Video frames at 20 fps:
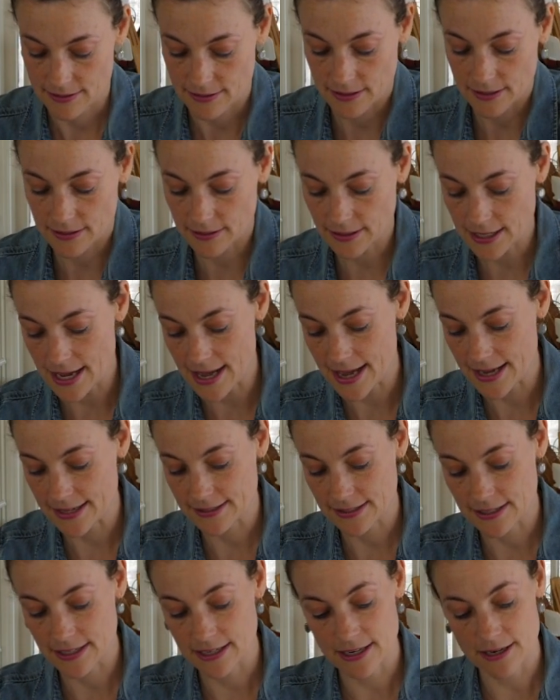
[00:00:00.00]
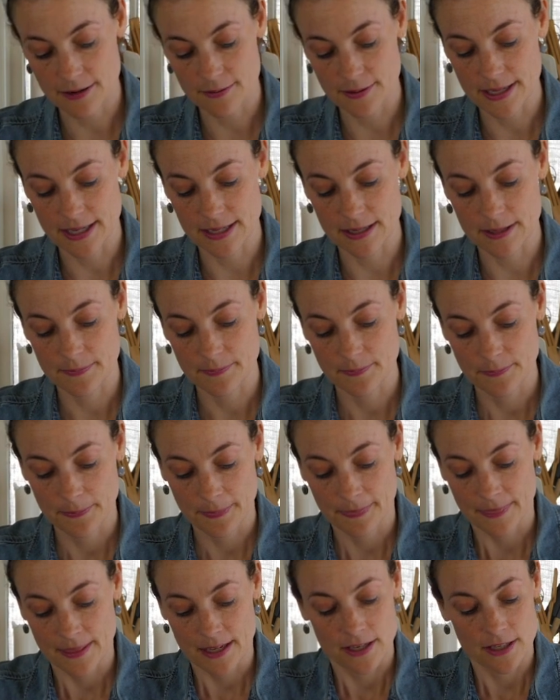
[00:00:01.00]
Little guys can go in.
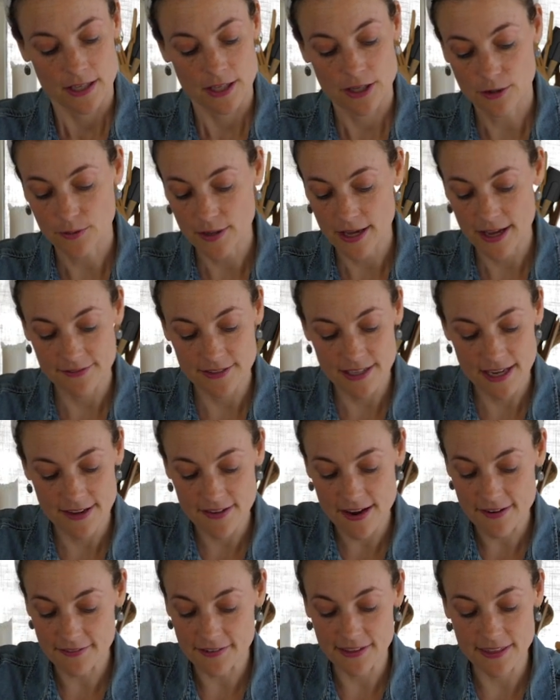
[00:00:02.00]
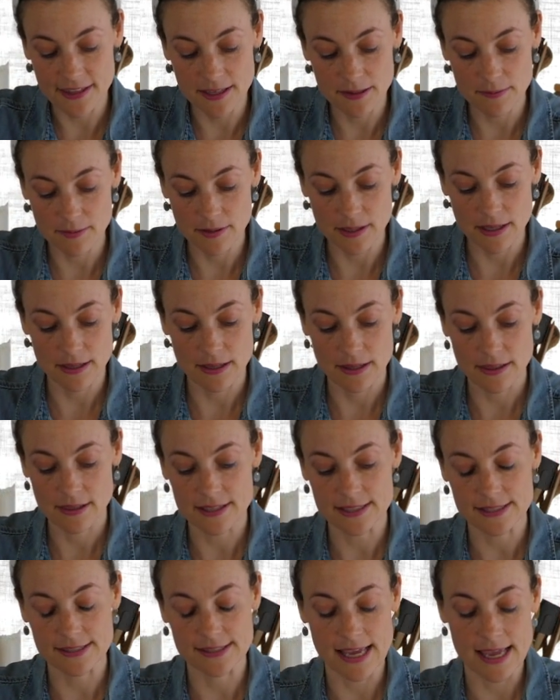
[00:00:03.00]
You don't have to have everything
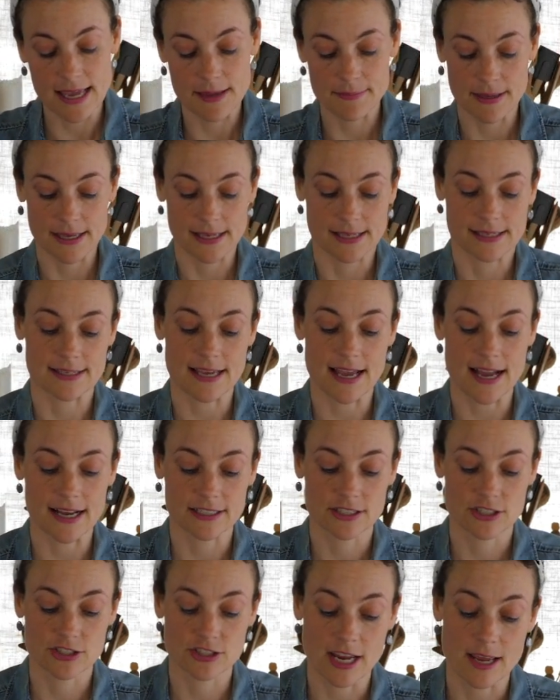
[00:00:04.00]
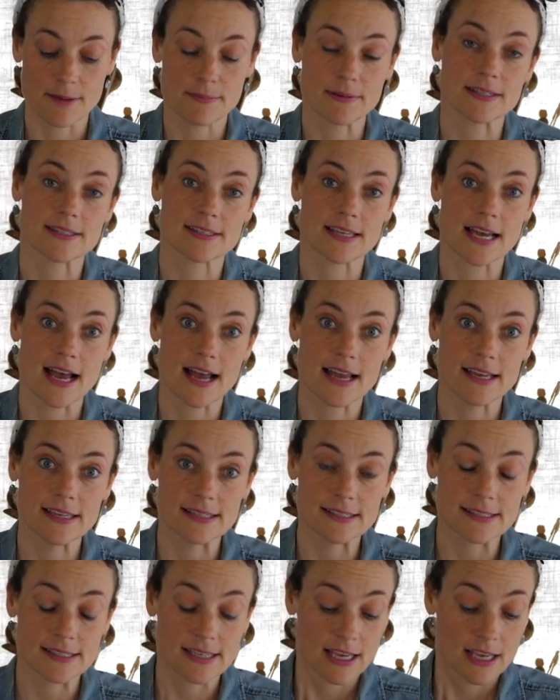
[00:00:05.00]
the same exact shape and
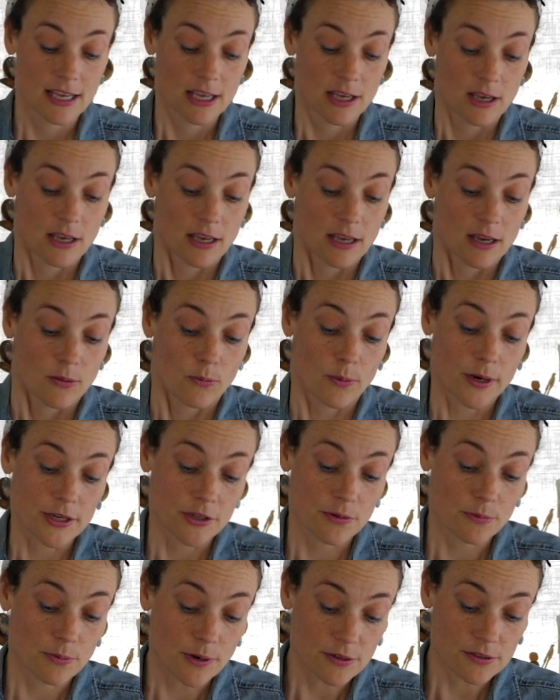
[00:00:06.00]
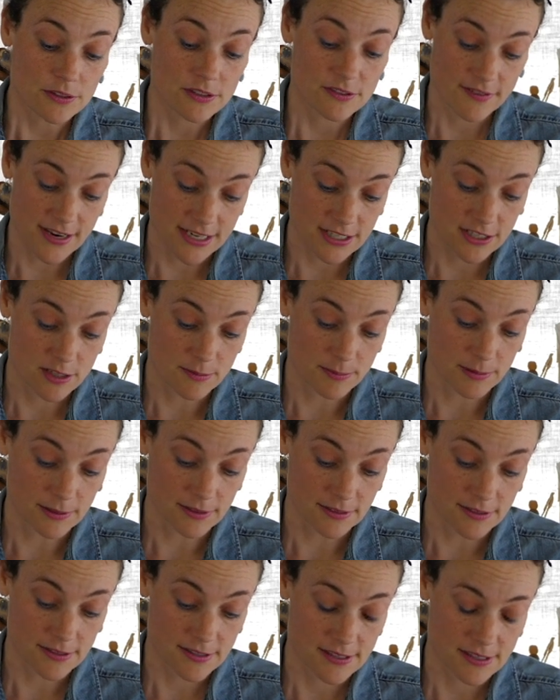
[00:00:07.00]
size. When you roast
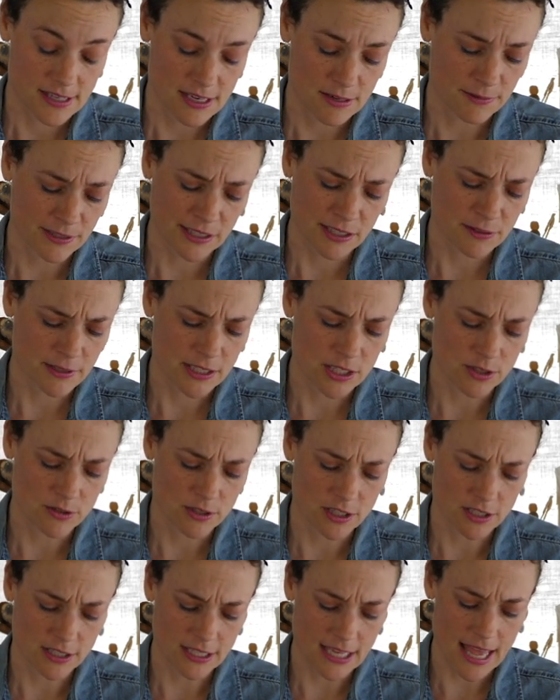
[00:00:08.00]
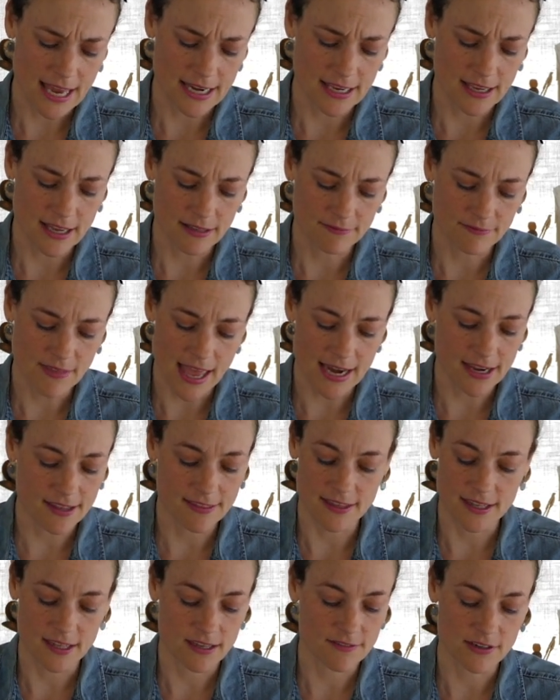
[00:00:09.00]
vegetables, and really when you cook
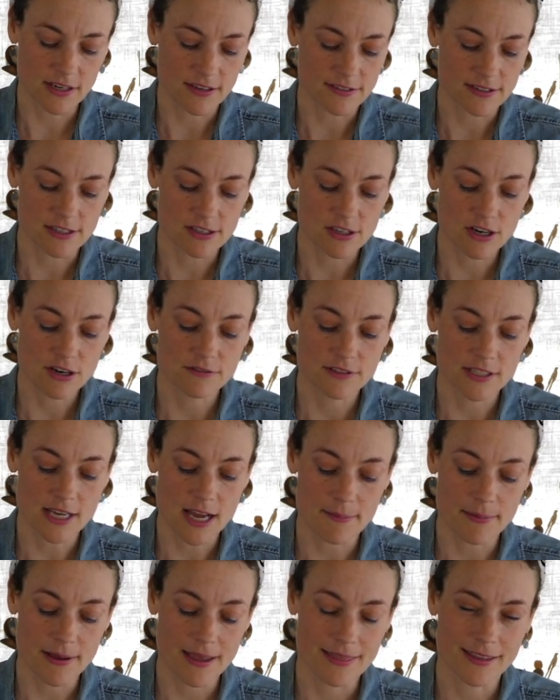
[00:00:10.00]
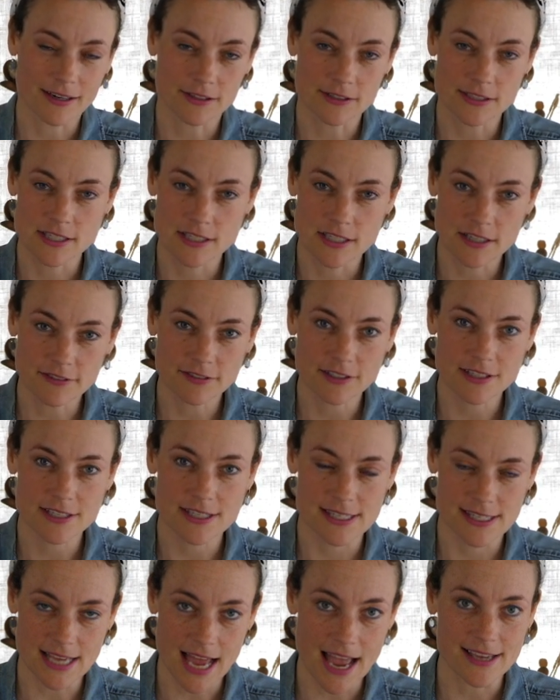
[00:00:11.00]
anything even on the stovetop, and they're different
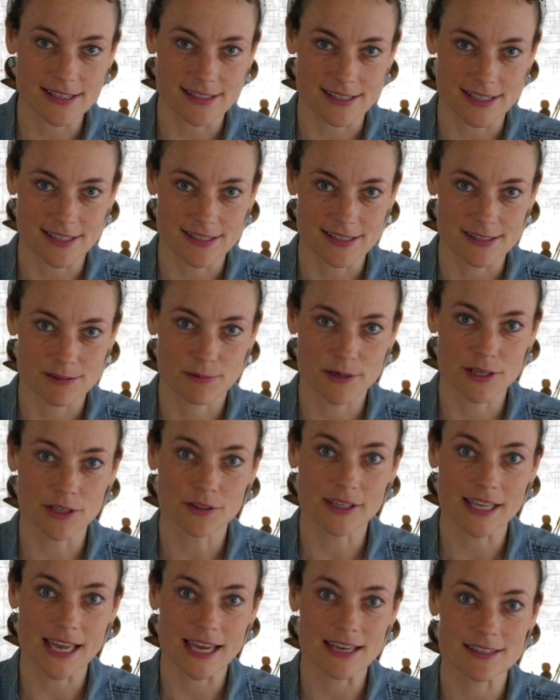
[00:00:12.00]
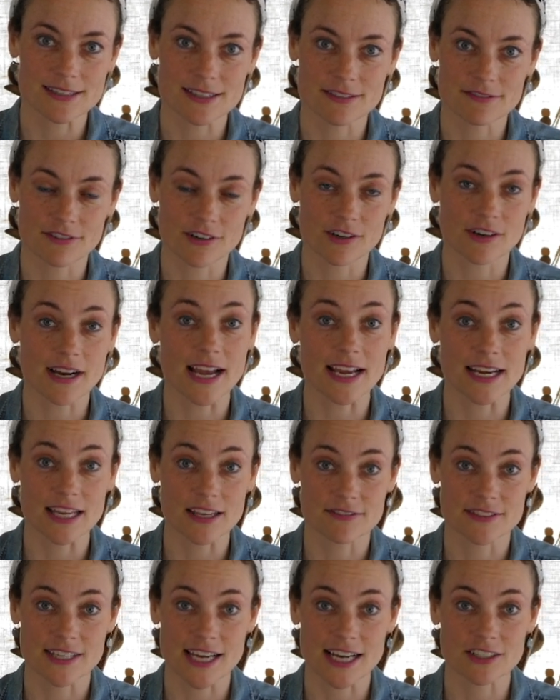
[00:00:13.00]
sizes, what you'll get is a variety
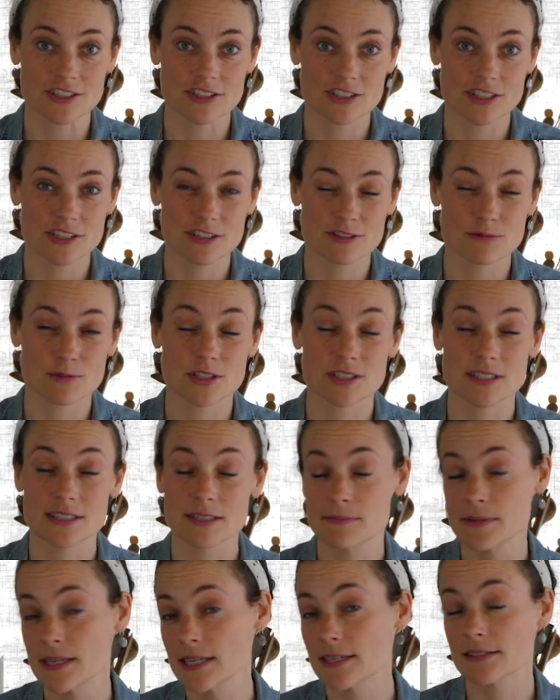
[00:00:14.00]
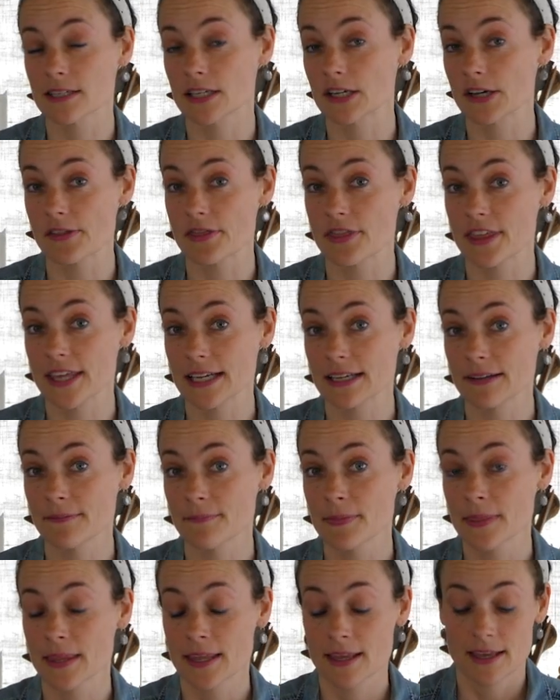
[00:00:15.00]
of textures, which to me is a good
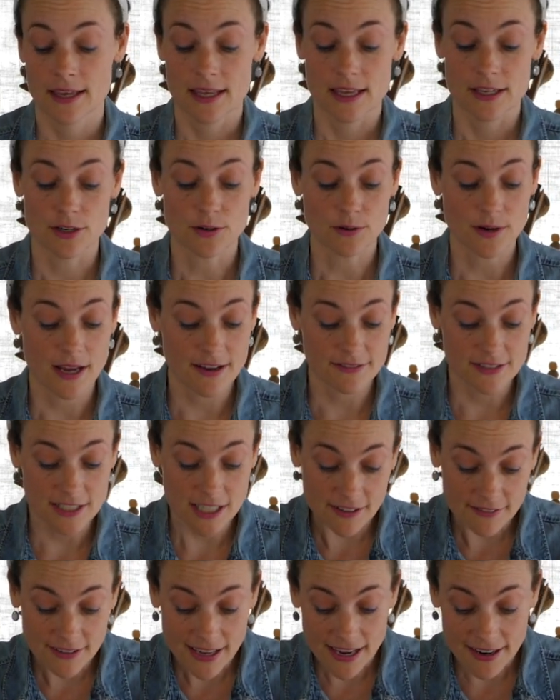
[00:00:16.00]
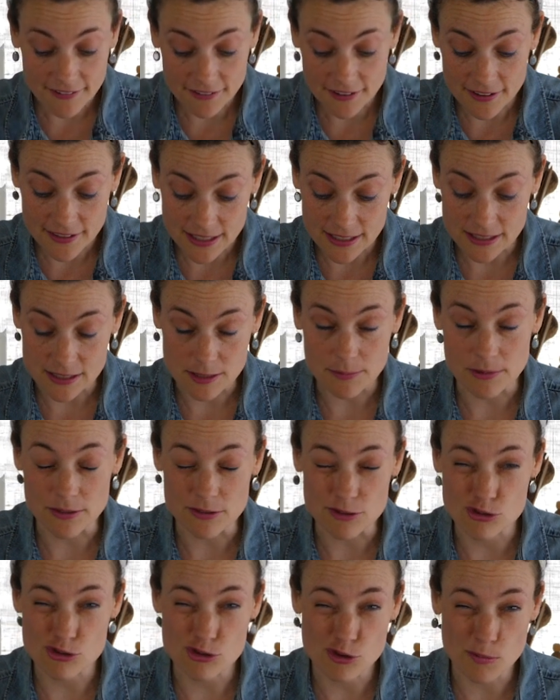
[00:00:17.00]
thing. You don't have to have everything to be
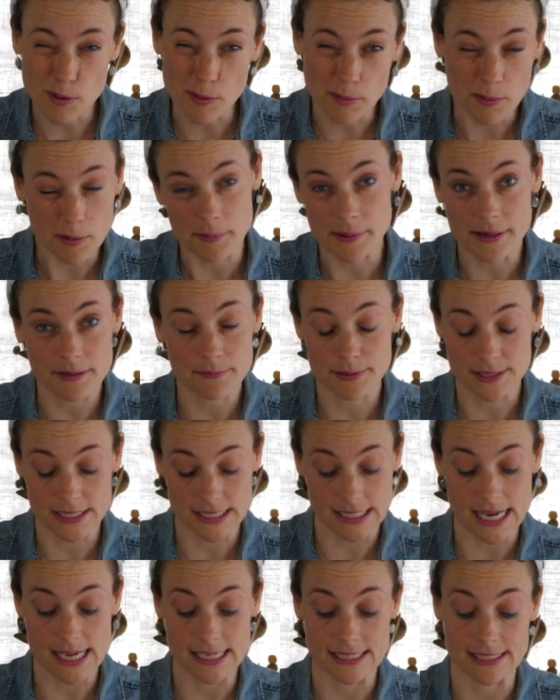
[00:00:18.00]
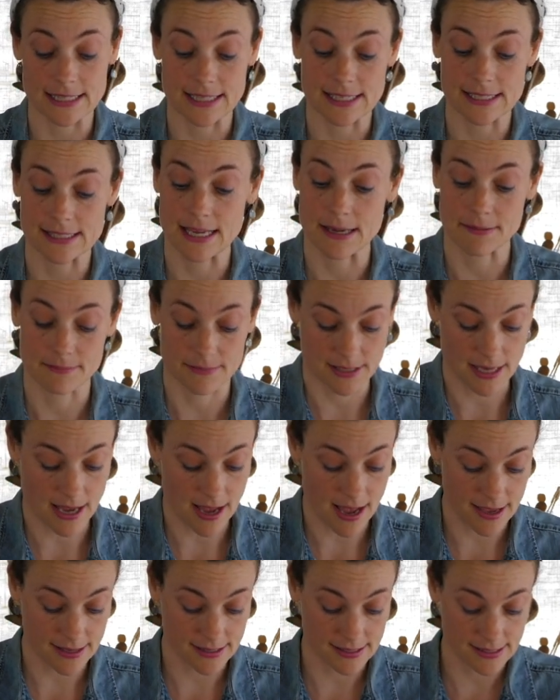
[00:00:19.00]
super precise and the same
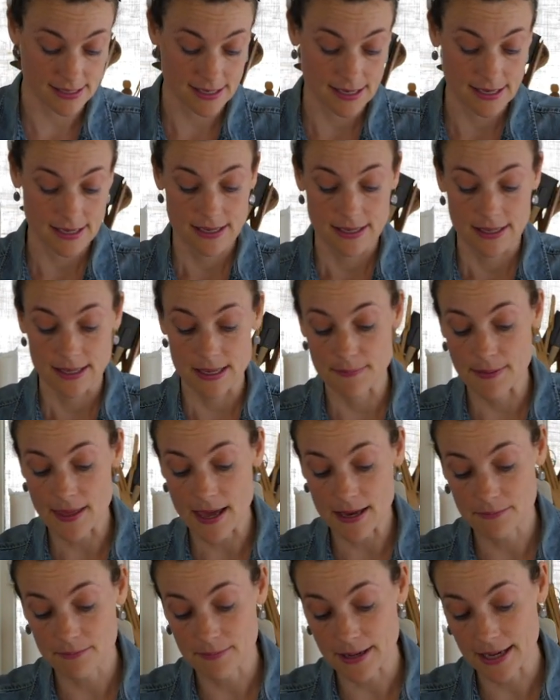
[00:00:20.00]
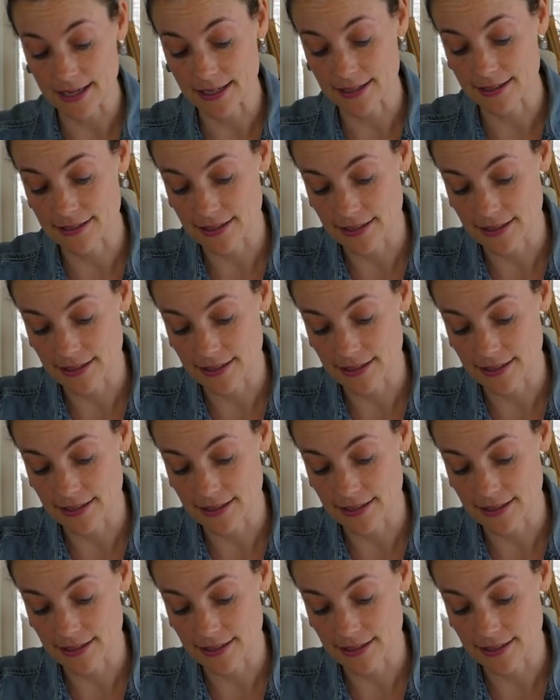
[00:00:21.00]
size. Keep that in mind.